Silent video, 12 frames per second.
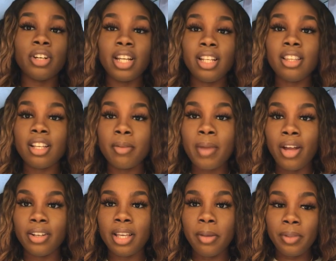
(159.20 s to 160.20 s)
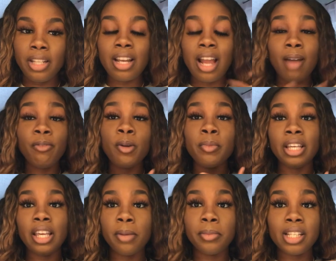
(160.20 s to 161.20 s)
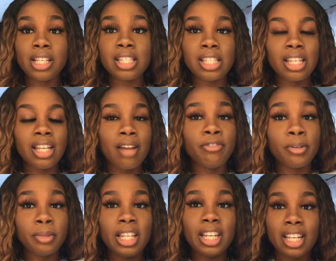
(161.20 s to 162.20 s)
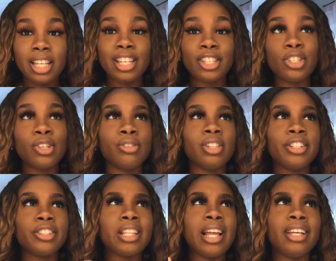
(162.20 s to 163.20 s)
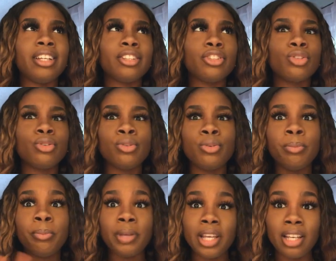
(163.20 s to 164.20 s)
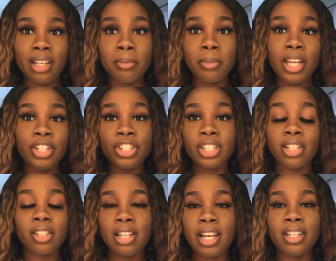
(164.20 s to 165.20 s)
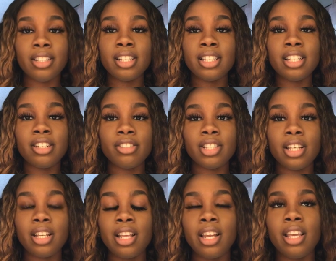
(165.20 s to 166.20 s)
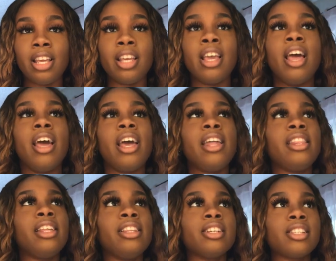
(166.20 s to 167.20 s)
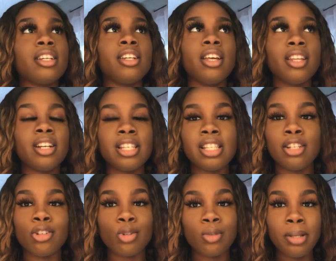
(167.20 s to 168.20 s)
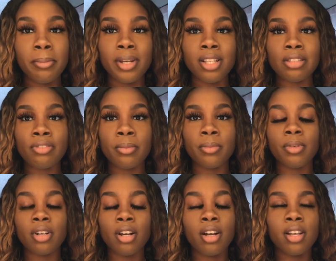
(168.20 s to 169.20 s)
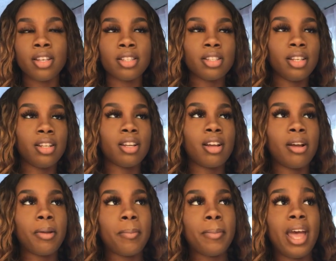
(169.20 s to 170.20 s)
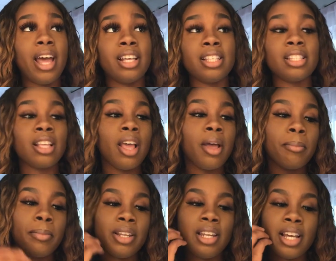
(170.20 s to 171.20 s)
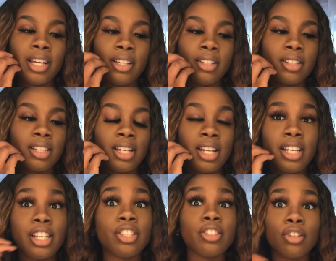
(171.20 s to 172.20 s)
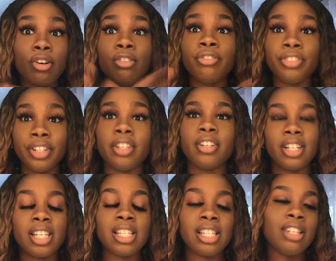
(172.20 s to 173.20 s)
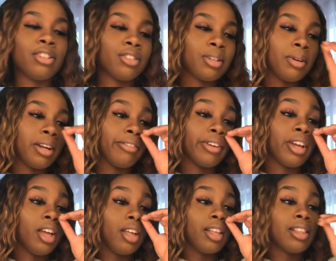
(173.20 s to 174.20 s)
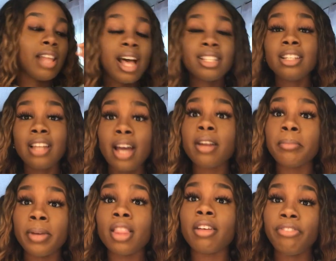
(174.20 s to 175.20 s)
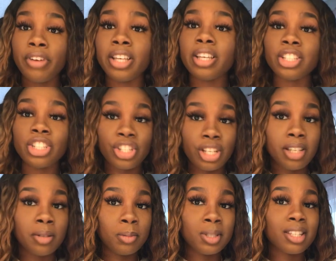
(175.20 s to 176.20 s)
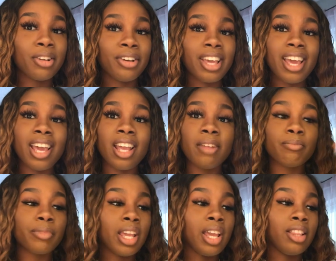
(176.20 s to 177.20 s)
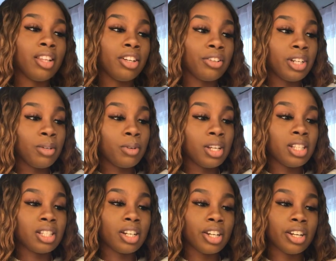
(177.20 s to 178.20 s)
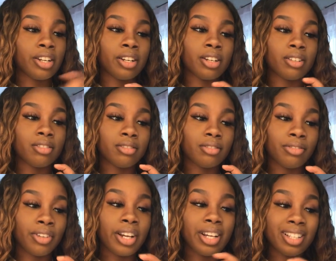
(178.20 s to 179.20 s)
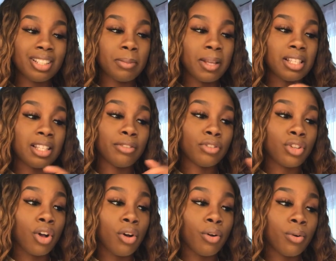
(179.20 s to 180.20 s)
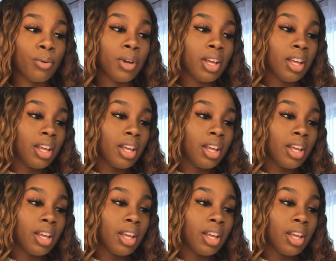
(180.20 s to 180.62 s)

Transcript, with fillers: anything about gambling, I'm from a gambling city. I'm from Connecticut. So there's like two big major like casinos in Connecticut. And then there's another casino 20 minutes from us in um, Mass. But like Connecticut's known for casinos or whatever. That's a lot of motherfucking chips, okay? And the green ones are very expensive. So